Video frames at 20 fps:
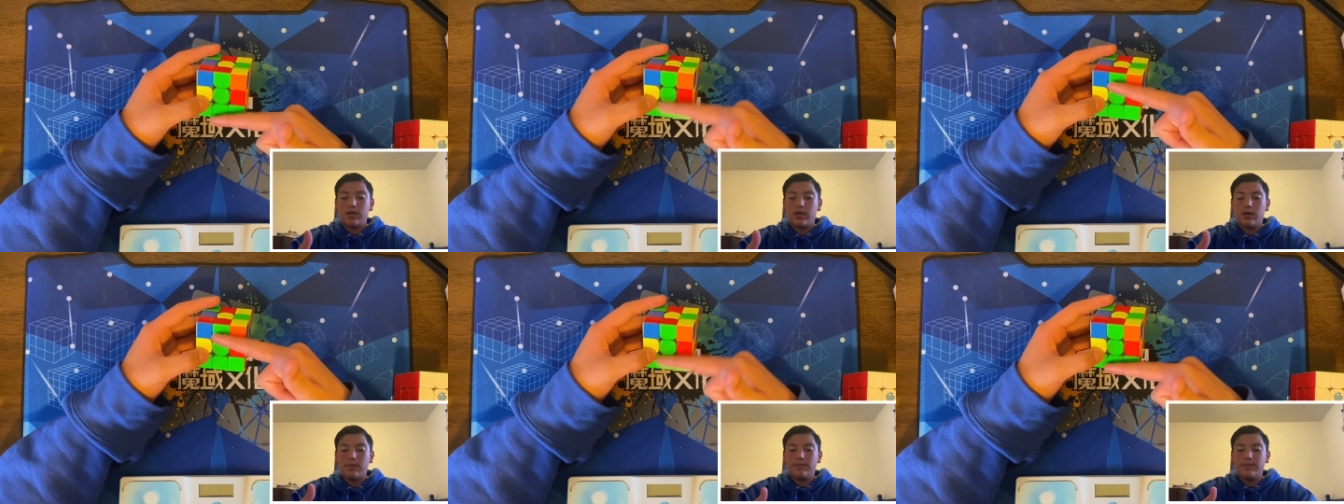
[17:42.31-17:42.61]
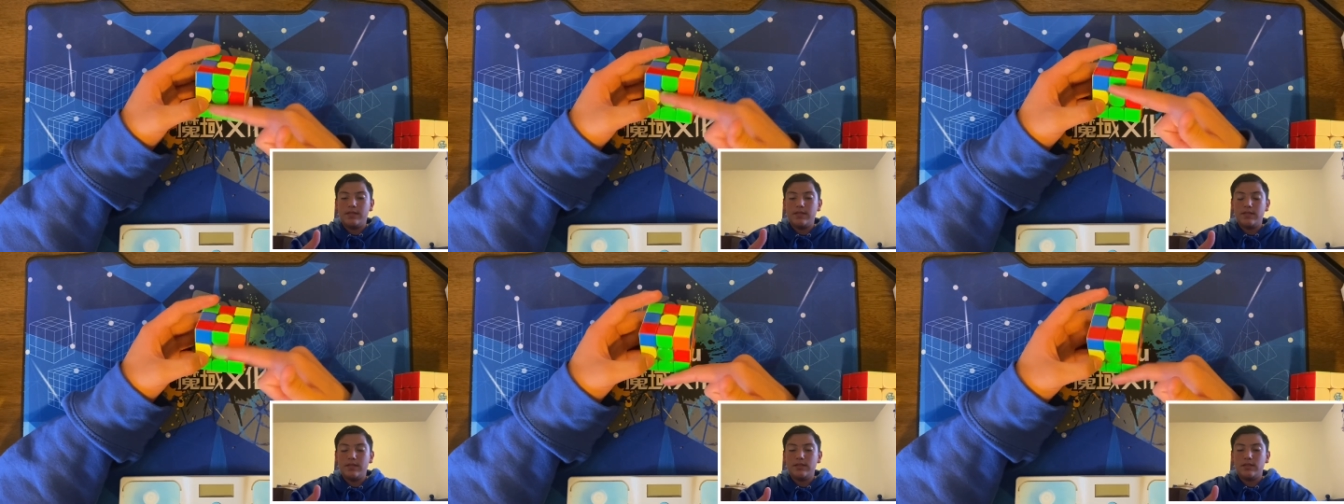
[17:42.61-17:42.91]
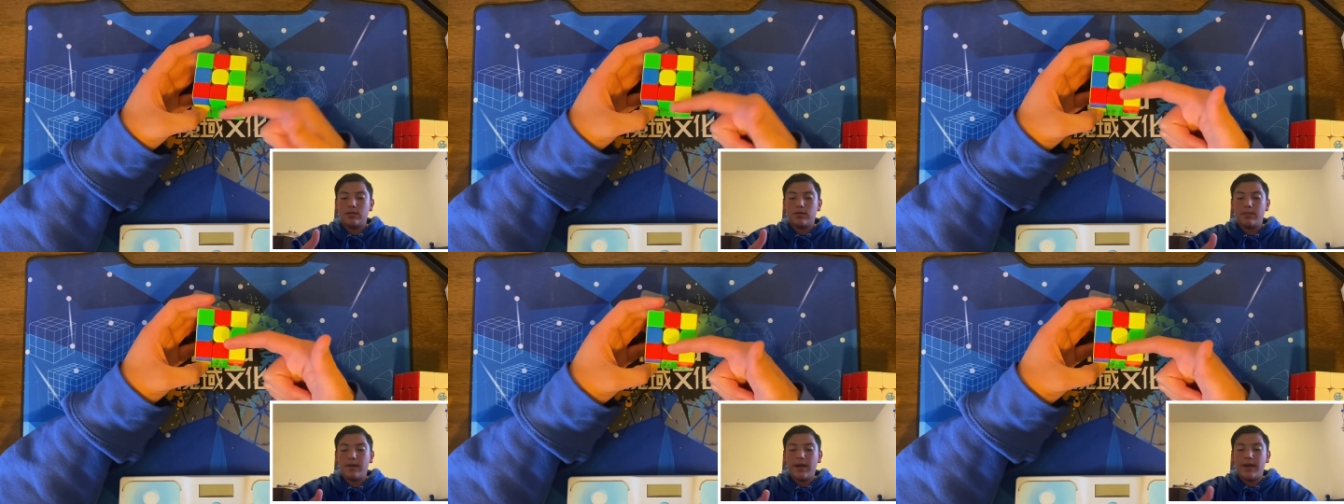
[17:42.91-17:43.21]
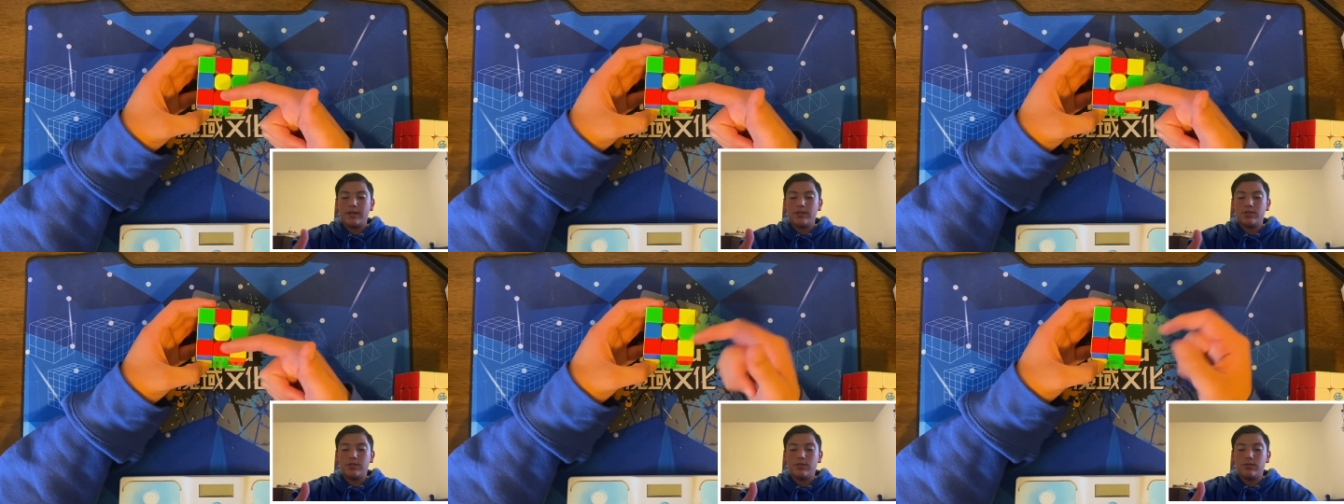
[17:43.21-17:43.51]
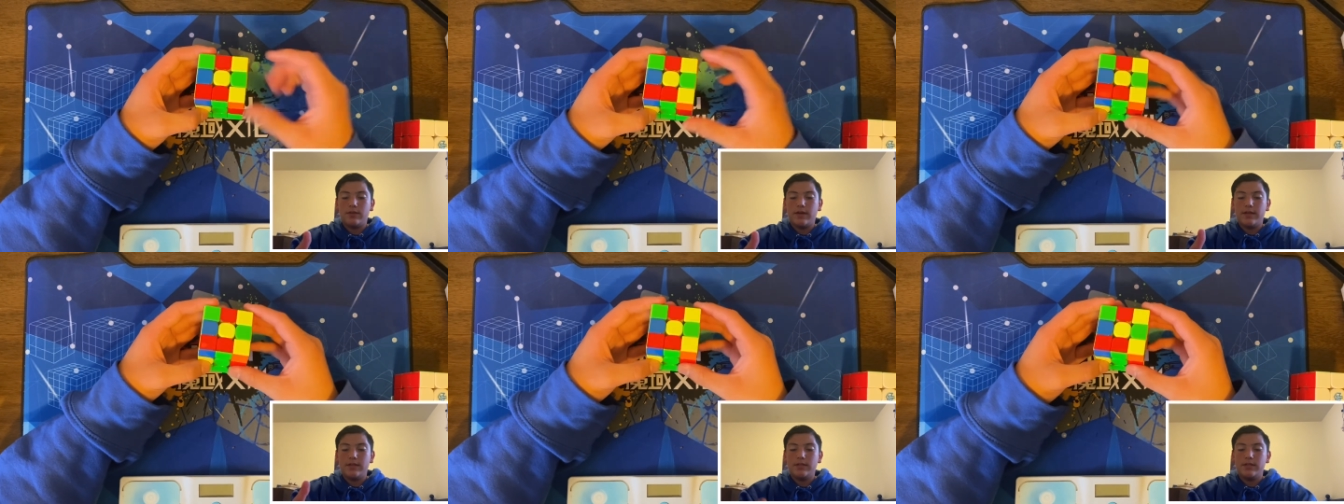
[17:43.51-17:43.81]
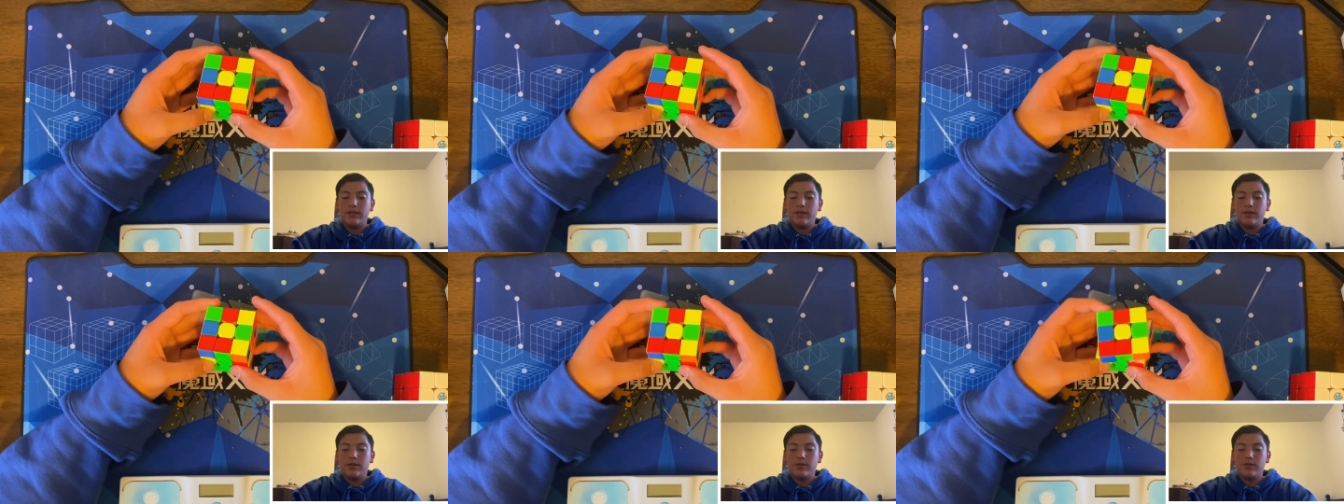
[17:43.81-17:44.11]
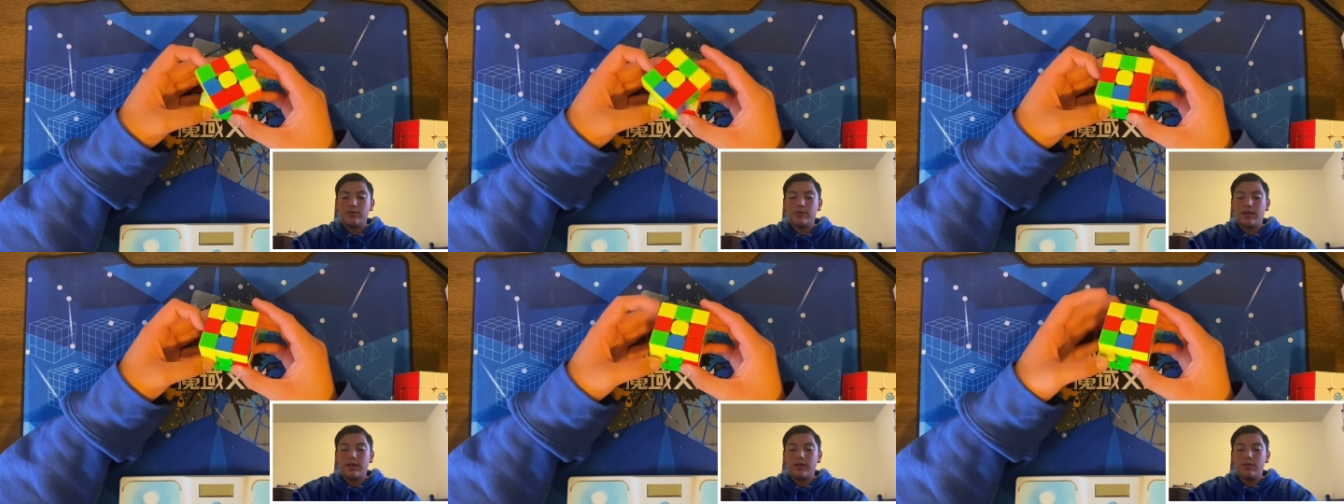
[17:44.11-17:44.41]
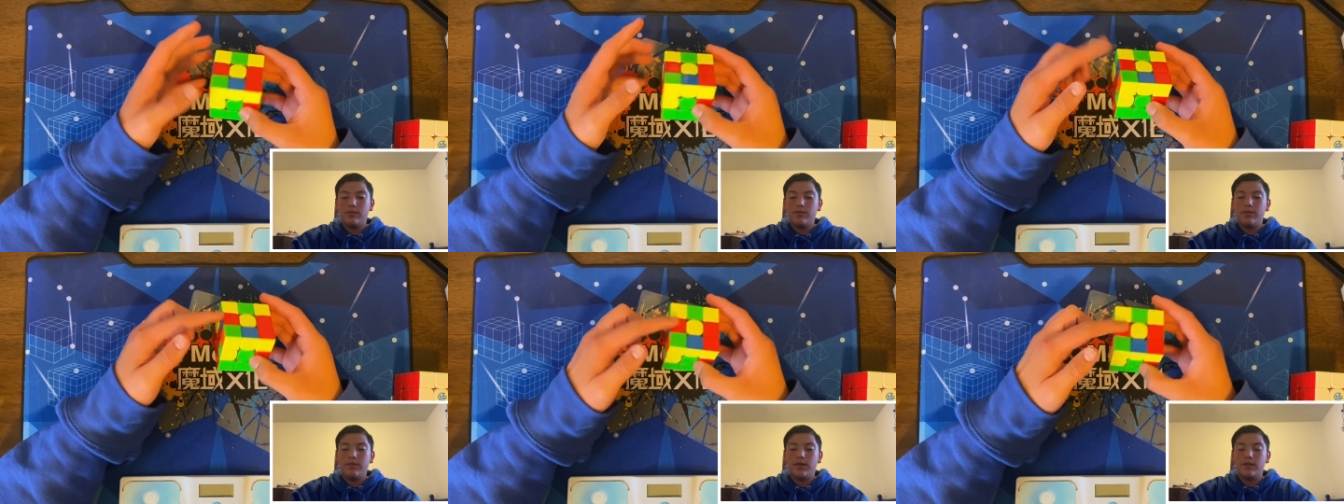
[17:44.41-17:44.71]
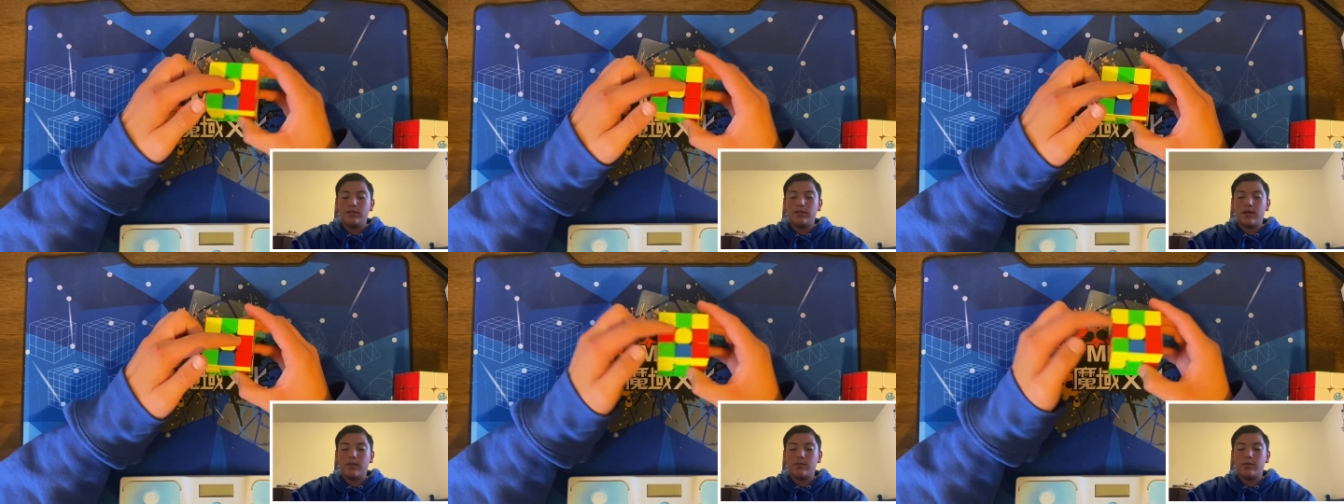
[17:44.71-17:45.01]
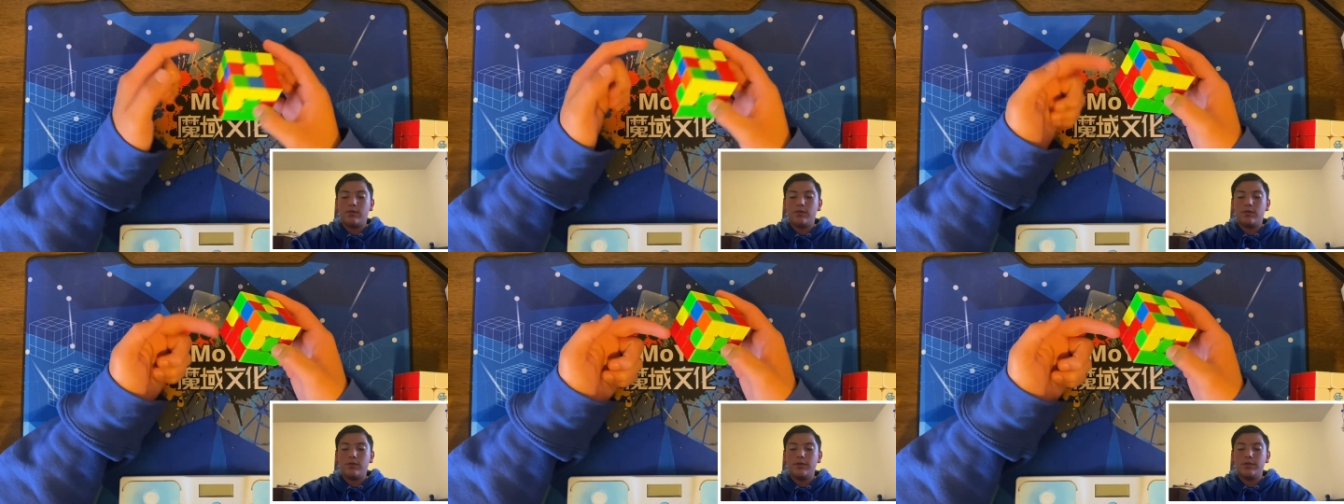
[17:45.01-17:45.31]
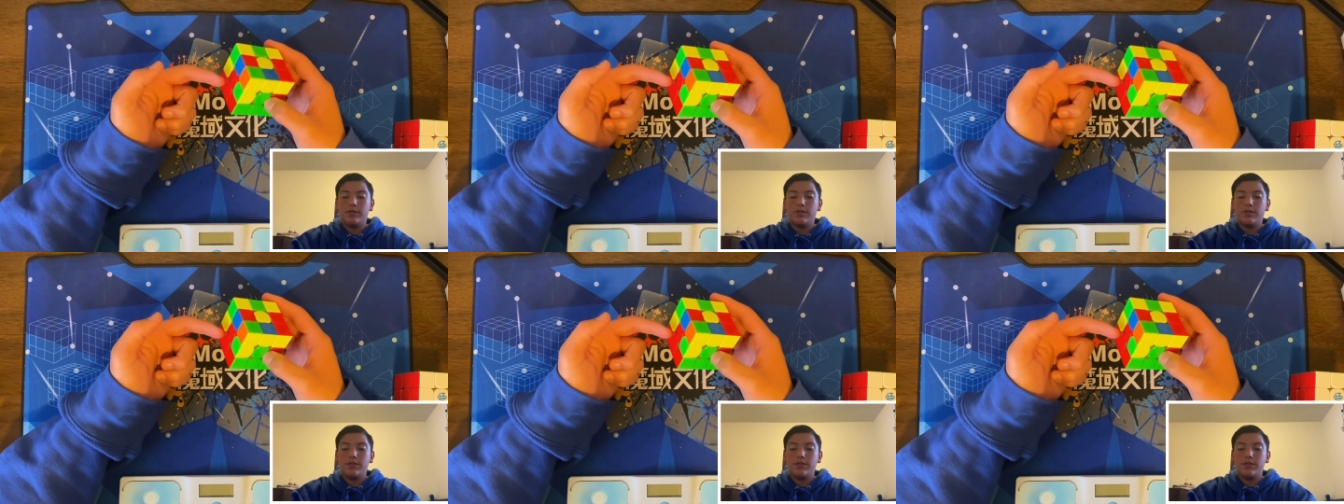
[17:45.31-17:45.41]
these are matched, so red's here, so I can move it on top of orange